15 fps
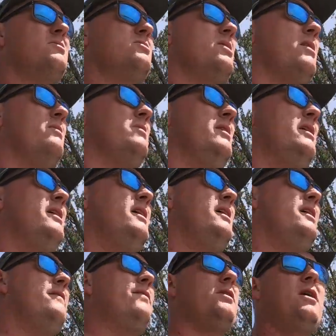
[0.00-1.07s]
So
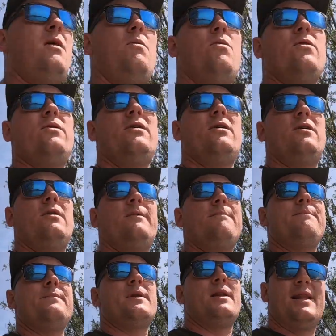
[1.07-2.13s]
if I go
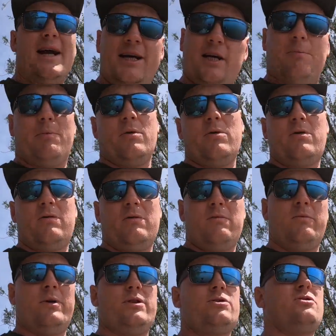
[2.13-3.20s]
on lake book,
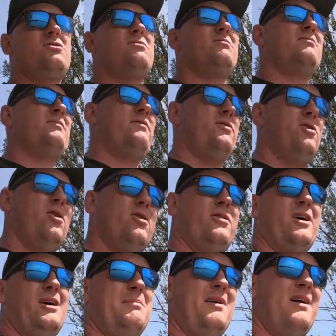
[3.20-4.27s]
which if you've got a
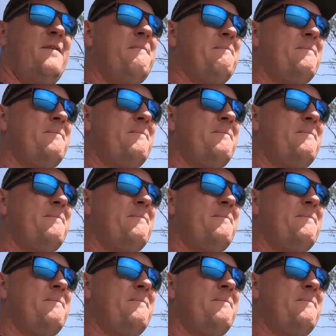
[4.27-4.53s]
deeper,